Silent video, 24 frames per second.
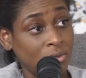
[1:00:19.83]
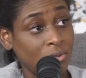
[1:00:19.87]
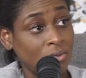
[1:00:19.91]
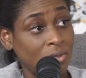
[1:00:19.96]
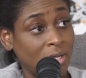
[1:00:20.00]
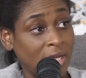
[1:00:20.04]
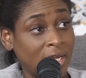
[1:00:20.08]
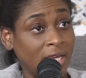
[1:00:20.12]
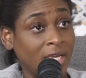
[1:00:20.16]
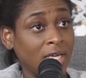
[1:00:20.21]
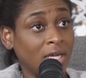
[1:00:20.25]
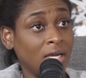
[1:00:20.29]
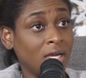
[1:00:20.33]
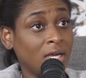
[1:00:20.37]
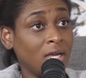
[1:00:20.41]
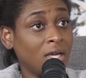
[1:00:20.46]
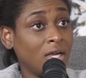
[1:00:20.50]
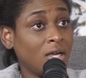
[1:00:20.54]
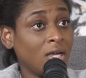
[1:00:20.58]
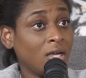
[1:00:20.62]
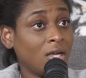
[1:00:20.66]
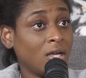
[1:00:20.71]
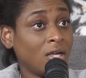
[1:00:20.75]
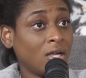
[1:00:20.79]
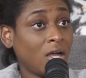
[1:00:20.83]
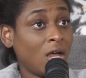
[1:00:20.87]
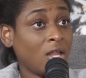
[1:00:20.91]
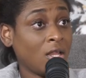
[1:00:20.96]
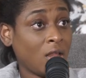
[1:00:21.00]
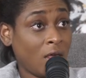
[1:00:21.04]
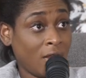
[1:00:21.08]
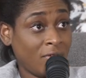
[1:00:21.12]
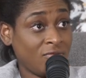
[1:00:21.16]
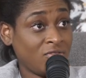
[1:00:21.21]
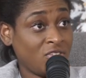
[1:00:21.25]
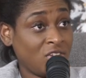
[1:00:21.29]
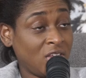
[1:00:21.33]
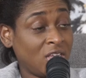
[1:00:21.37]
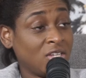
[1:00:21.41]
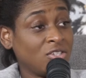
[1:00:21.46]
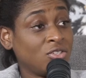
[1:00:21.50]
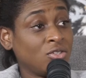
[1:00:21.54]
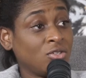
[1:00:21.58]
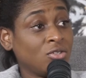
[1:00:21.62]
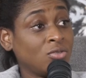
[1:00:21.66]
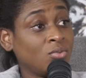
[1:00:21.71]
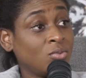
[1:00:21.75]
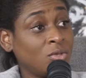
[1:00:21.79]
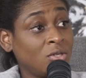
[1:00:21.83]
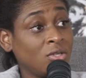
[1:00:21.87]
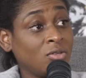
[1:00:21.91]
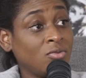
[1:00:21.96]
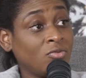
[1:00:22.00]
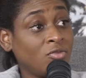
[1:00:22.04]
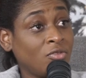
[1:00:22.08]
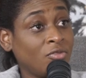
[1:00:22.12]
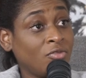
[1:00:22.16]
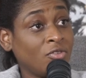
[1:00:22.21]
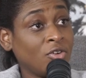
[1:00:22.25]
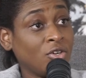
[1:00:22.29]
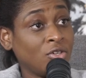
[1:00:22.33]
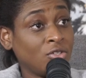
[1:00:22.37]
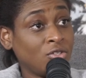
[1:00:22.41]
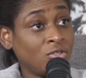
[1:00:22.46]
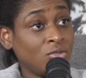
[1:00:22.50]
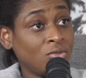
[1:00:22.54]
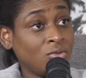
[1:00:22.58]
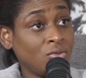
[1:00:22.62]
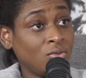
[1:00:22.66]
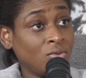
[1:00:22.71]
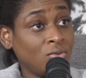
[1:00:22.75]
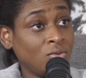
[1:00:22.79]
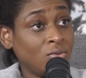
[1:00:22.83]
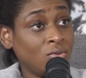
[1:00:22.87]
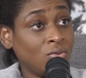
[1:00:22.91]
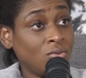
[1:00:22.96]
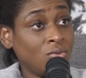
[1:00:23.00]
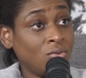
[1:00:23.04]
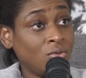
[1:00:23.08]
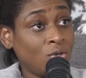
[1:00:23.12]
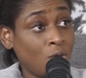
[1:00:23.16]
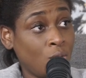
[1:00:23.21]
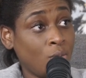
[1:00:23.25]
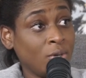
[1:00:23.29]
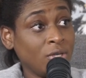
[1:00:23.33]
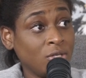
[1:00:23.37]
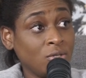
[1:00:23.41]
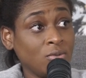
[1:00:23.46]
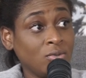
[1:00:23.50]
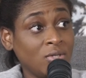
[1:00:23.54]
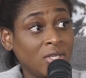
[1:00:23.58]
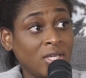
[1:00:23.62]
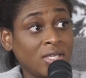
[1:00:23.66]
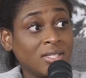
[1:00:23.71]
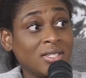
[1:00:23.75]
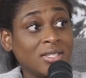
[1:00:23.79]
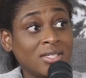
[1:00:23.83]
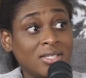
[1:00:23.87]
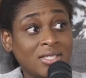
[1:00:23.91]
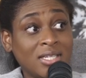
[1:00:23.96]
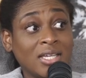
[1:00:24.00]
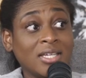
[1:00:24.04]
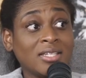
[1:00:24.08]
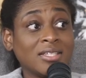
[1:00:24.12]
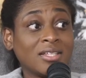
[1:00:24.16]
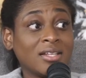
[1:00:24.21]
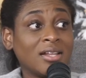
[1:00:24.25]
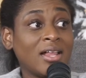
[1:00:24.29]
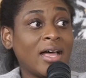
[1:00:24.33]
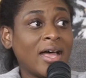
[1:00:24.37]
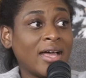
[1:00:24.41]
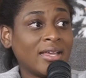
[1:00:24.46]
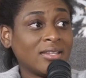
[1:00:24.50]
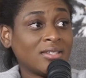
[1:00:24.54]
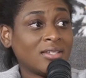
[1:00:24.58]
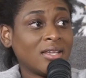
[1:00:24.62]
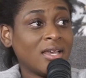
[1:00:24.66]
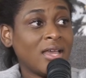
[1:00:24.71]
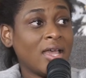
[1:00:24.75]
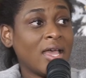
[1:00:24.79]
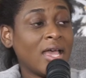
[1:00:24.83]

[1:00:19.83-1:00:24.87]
Like a lot of dancers, we refer to going to dance as dance class.